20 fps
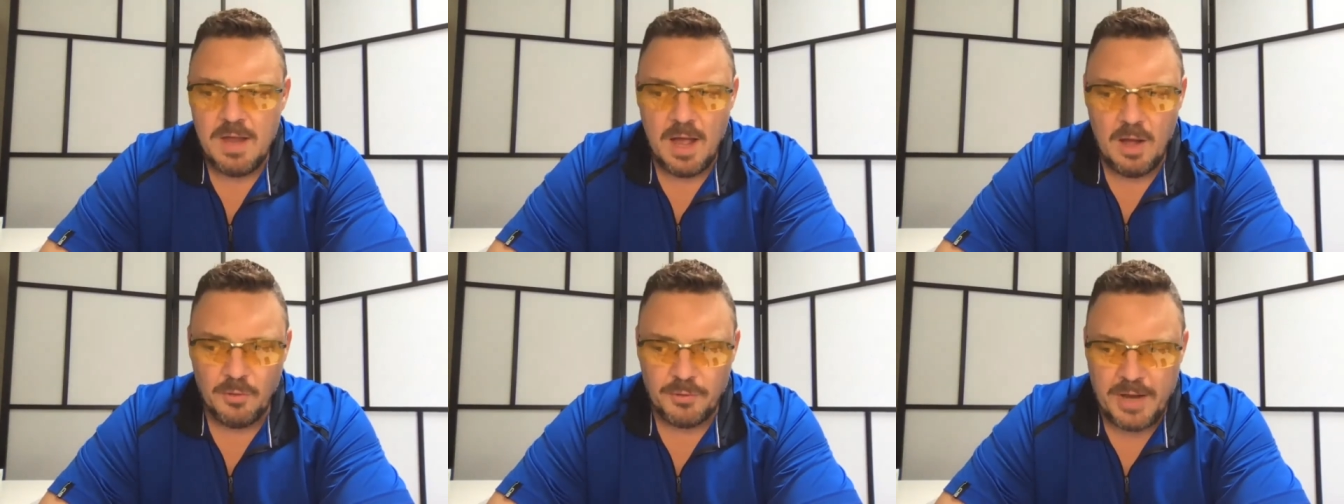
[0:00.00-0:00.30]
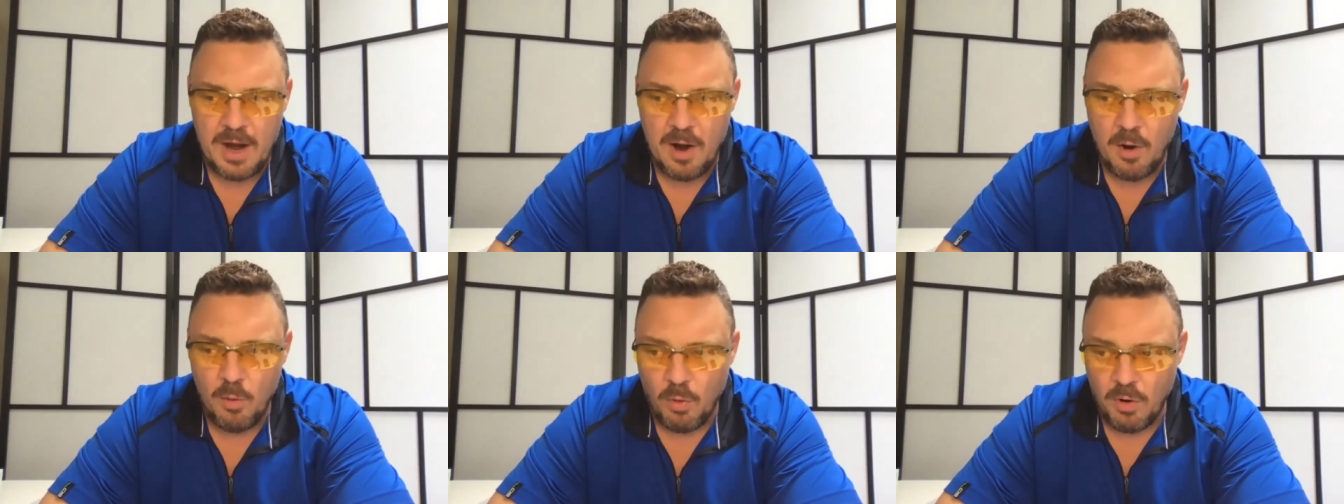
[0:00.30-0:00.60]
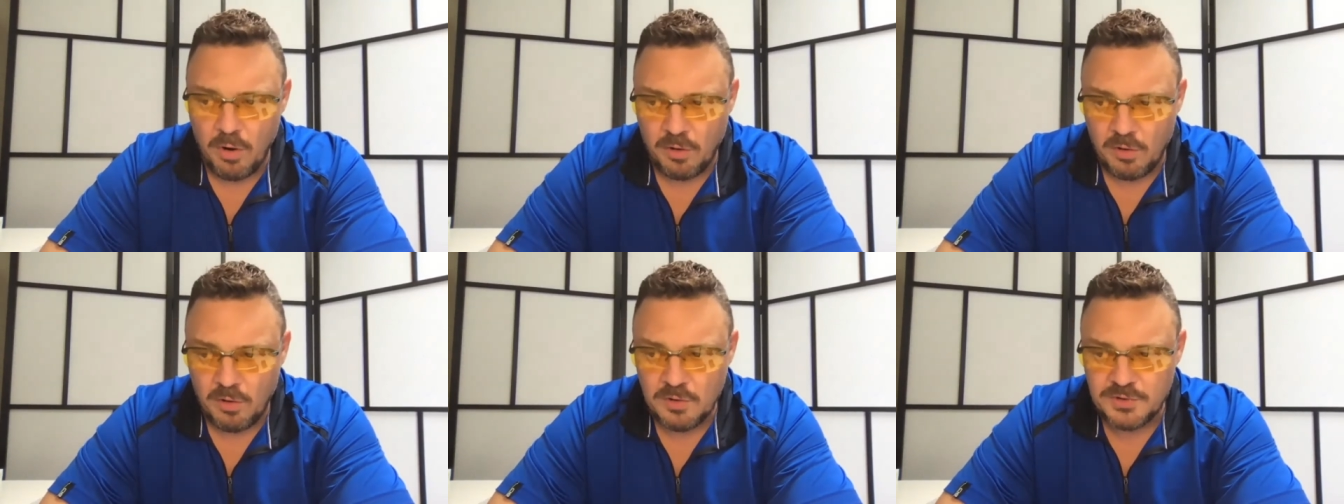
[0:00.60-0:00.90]
healthcare
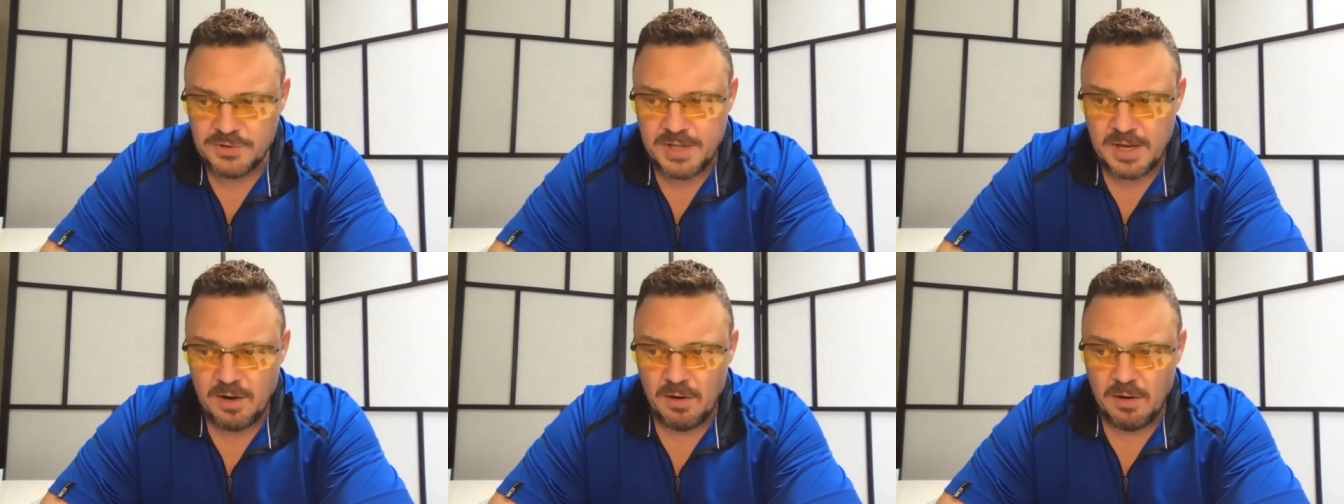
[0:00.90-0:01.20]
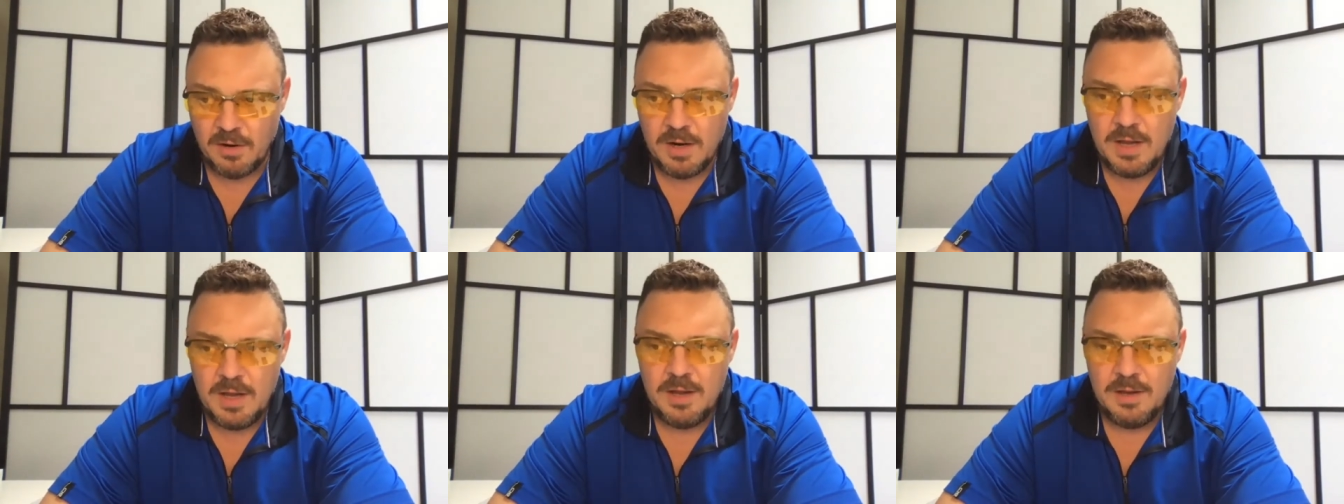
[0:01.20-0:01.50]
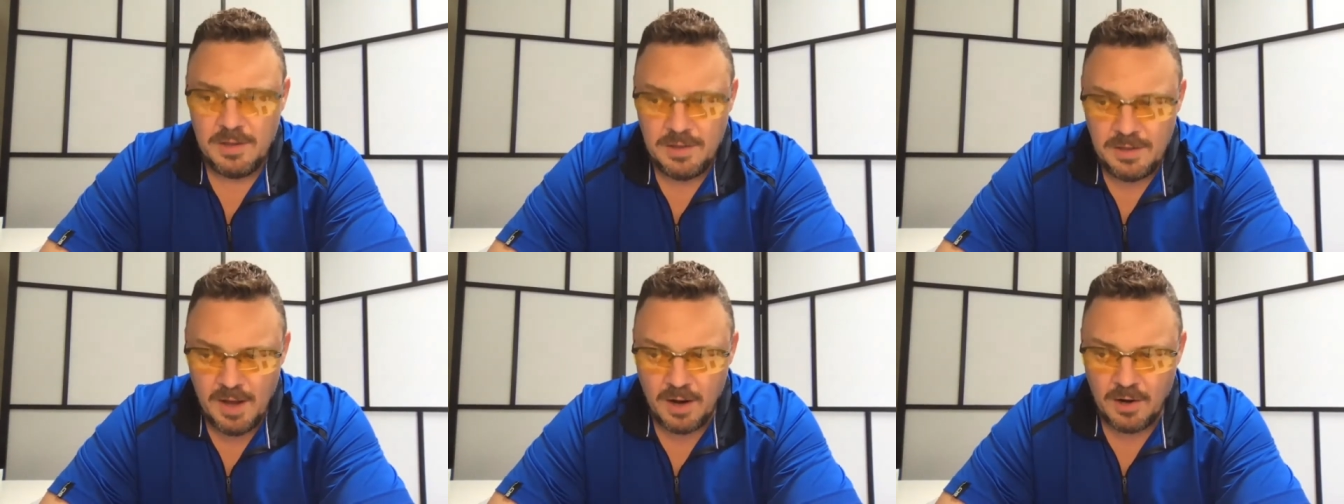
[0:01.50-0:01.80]
workers that are
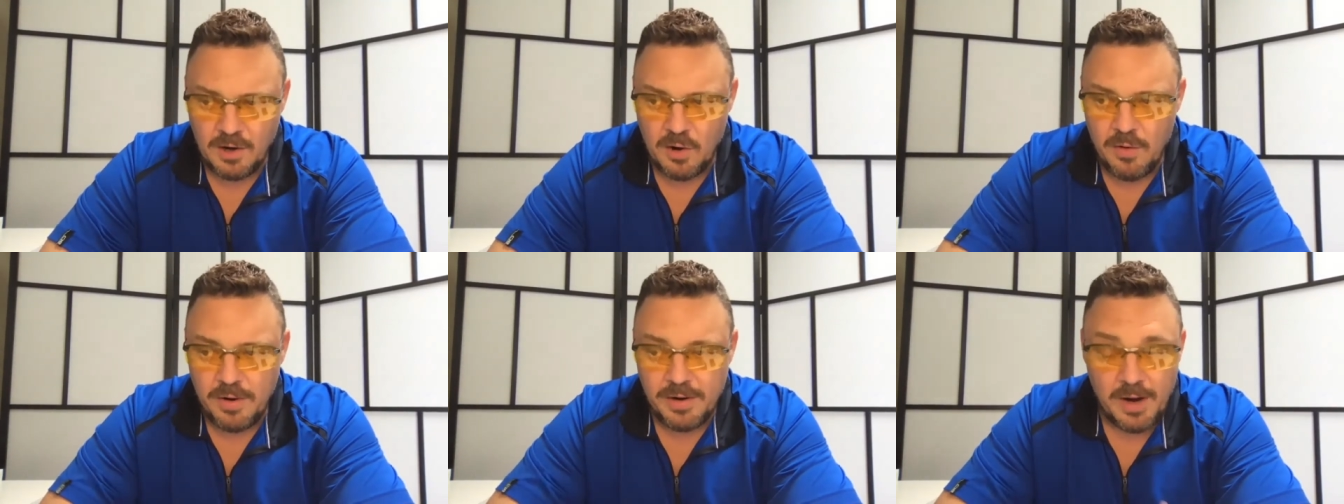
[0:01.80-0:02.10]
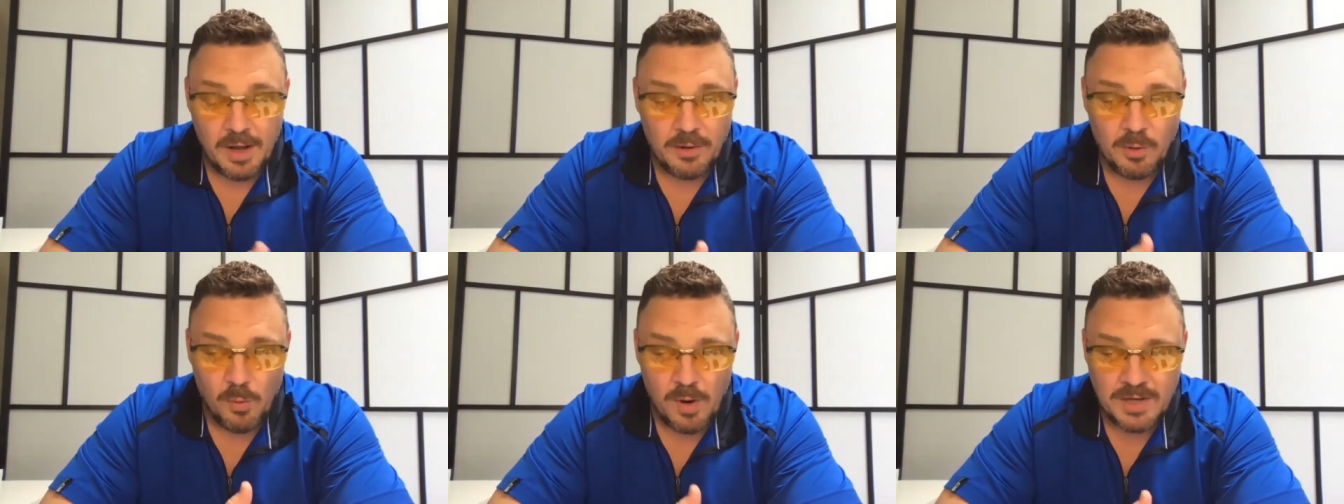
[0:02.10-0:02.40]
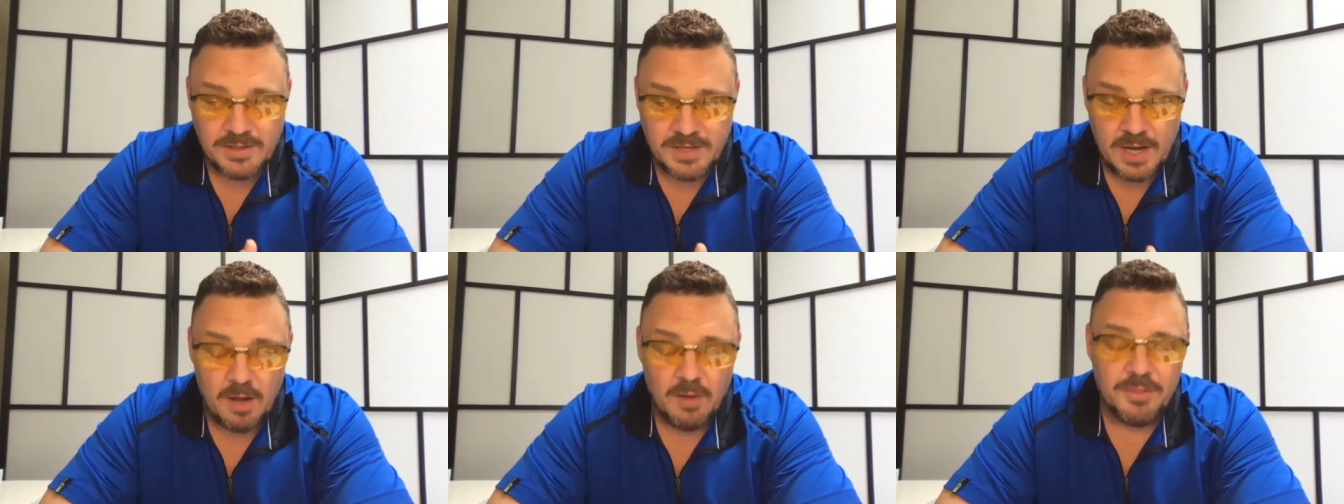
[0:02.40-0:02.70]
younger and
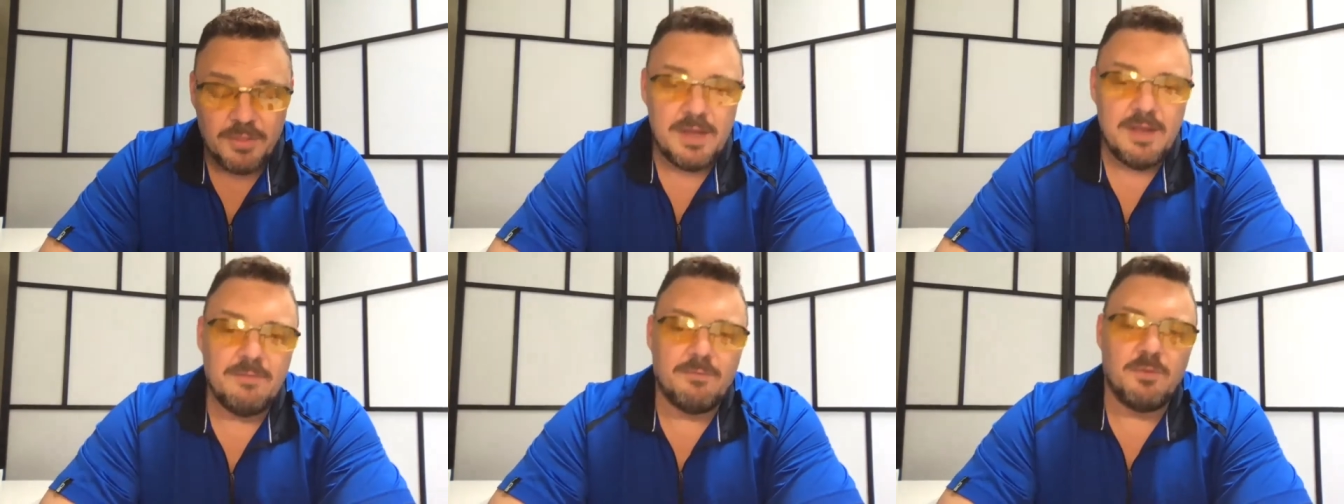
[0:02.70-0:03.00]
otherwise healthy,